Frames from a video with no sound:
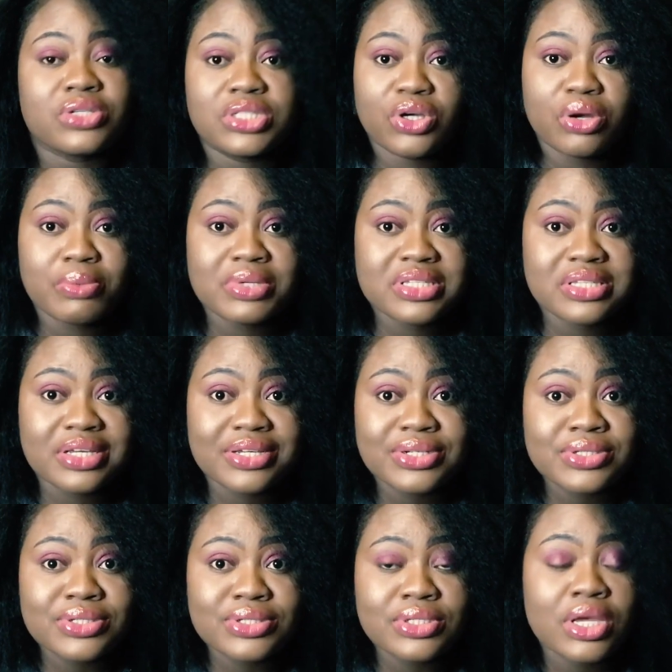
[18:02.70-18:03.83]
on the comment
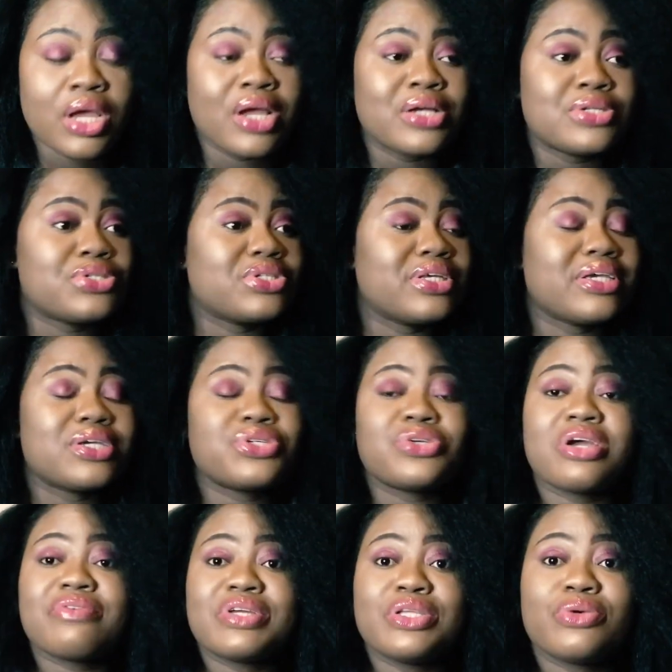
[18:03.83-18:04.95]
sections. Should in case you
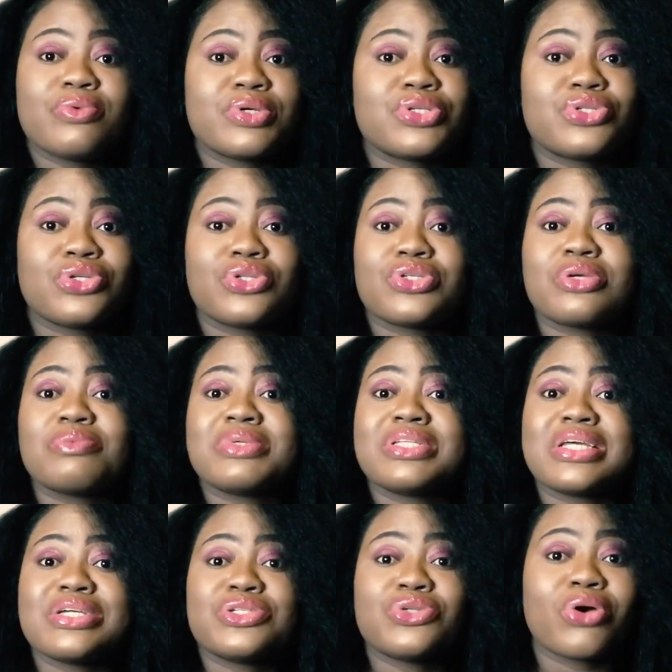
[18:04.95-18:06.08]
have any question or something
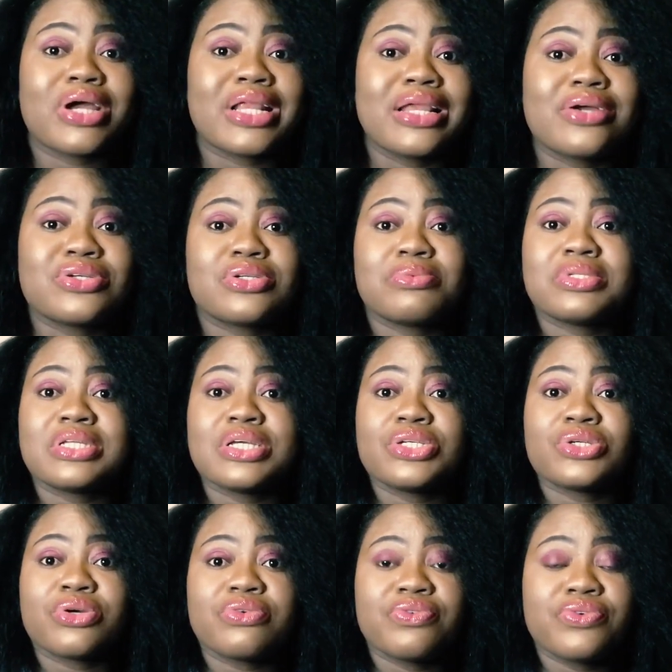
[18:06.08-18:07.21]
that is not clear or something that
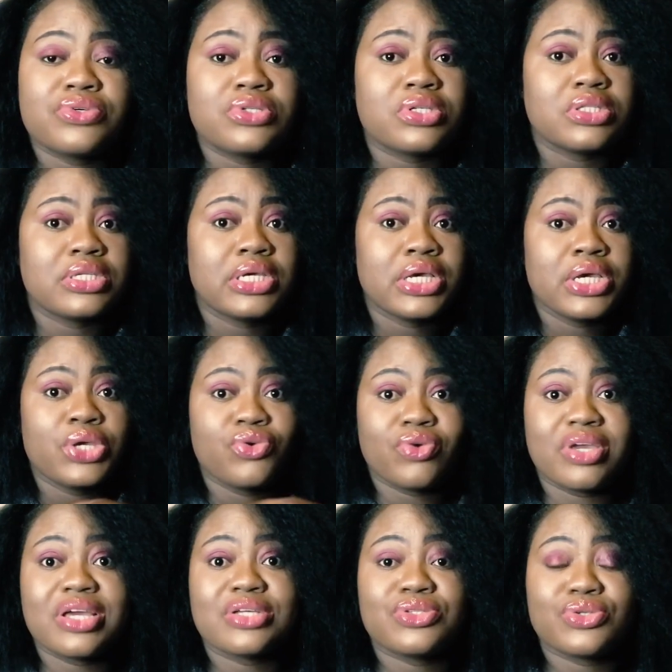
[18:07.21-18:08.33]
is confusing, you
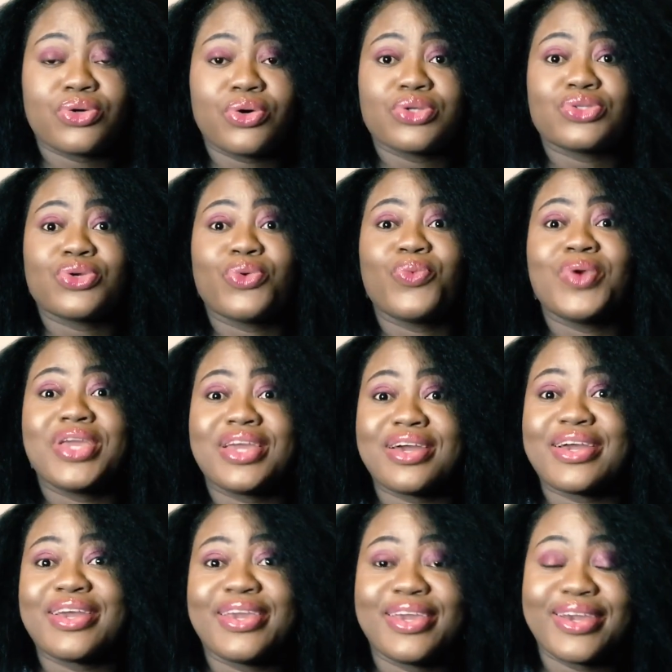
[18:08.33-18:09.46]
get to us. We
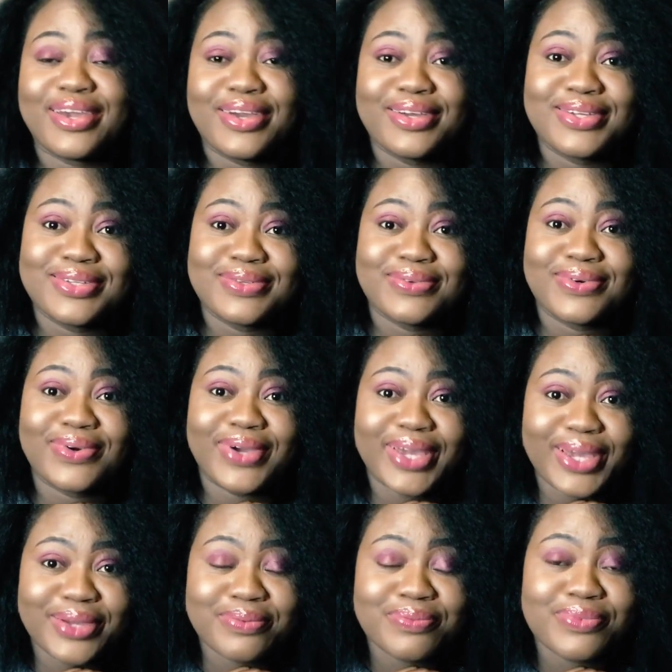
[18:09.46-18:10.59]
are here,
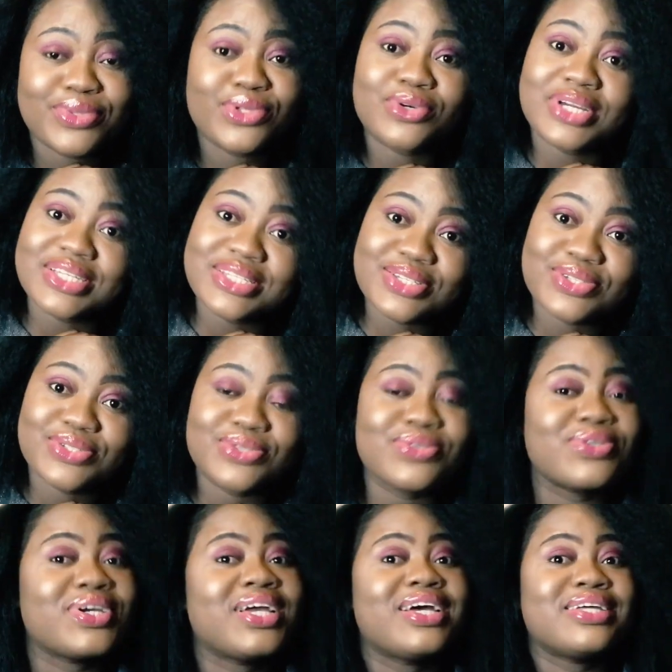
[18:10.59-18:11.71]
okay, to assist you
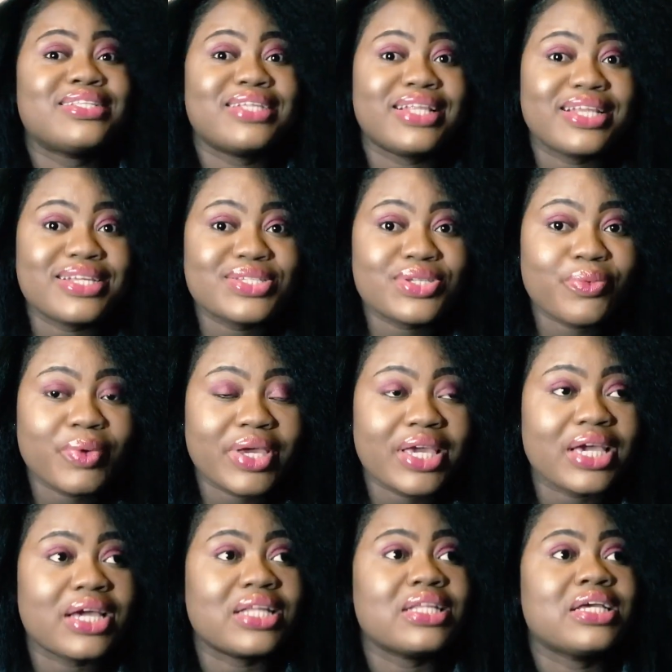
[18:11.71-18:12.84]
the little we can.